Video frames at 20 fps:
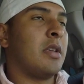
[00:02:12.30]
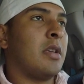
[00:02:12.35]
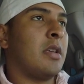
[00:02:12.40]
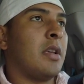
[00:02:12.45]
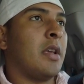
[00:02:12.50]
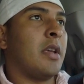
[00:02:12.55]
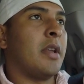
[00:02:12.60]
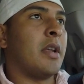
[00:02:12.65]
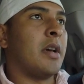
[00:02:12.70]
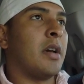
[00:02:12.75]

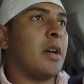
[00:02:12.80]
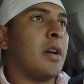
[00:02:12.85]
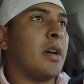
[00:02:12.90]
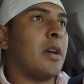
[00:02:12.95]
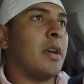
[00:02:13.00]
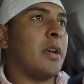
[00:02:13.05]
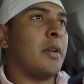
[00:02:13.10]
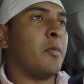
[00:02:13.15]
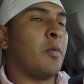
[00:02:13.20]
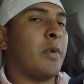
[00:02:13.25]

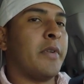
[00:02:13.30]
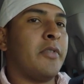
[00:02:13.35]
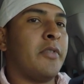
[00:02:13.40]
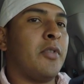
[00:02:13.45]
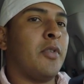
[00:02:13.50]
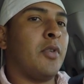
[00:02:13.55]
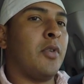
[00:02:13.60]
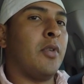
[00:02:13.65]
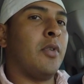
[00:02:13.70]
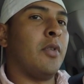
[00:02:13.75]
it went
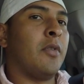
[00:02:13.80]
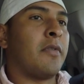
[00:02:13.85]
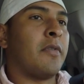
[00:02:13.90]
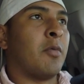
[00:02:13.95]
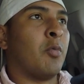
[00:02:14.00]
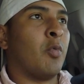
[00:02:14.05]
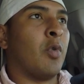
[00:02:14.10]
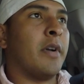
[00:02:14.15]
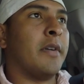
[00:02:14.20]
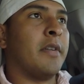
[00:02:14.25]

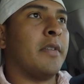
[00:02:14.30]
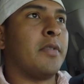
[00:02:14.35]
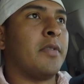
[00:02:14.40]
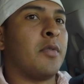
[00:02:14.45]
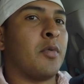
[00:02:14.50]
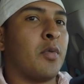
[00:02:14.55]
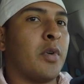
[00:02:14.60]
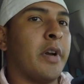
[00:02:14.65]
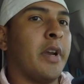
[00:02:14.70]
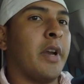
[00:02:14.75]
from 1 to
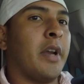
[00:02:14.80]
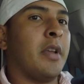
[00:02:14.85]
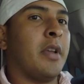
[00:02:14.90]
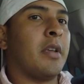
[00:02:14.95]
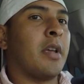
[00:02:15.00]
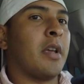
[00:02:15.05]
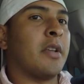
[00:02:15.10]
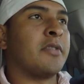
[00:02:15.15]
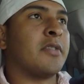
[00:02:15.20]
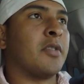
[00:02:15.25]
3,
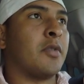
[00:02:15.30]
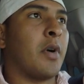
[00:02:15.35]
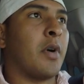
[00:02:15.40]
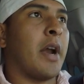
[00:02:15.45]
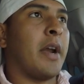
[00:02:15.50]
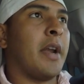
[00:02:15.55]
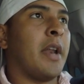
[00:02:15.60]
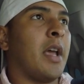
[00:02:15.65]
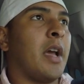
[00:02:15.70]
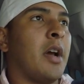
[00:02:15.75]
and so
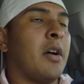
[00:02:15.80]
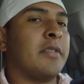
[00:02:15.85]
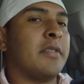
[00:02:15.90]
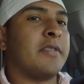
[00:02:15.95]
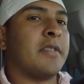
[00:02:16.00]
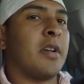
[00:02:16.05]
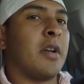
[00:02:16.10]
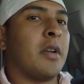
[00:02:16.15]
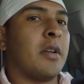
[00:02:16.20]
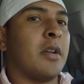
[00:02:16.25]
right now
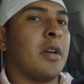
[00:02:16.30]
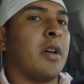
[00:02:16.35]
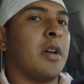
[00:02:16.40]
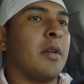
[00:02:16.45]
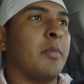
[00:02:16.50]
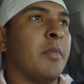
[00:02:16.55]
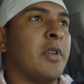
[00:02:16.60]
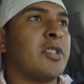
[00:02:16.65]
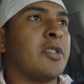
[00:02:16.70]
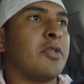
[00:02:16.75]
it's
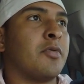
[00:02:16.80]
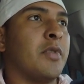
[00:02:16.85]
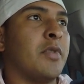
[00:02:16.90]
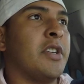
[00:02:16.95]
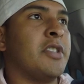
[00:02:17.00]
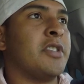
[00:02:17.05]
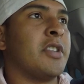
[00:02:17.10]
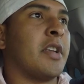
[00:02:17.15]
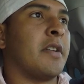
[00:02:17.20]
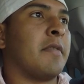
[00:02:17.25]
on mission
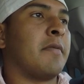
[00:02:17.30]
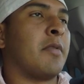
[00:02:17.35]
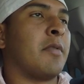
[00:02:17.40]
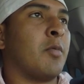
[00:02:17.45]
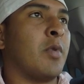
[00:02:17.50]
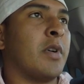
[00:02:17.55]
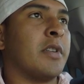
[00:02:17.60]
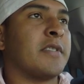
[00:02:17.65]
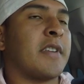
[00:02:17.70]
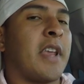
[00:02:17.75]
regen from
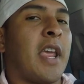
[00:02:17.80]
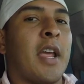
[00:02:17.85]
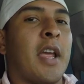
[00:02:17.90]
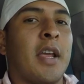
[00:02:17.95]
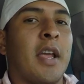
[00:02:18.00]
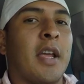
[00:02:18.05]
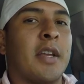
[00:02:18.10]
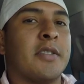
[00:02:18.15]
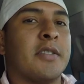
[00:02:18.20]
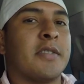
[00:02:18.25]
what
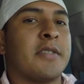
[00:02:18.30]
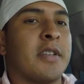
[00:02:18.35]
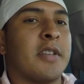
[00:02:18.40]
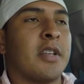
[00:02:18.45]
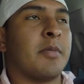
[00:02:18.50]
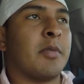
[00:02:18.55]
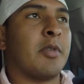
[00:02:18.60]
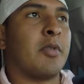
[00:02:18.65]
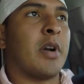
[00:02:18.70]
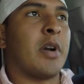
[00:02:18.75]
ScanGauge is
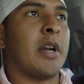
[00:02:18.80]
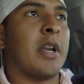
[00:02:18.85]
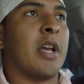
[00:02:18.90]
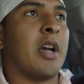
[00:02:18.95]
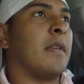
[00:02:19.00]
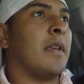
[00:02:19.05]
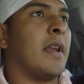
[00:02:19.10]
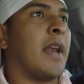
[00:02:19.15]
telling me right now.